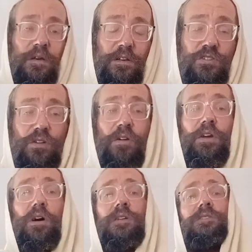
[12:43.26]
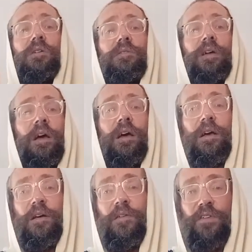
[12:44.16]
The story also of
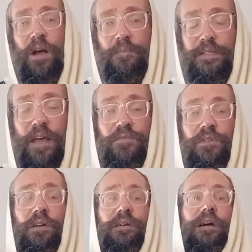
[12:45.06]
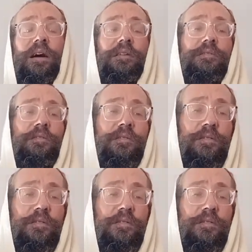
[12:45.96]
Abraham Zev Greenglass.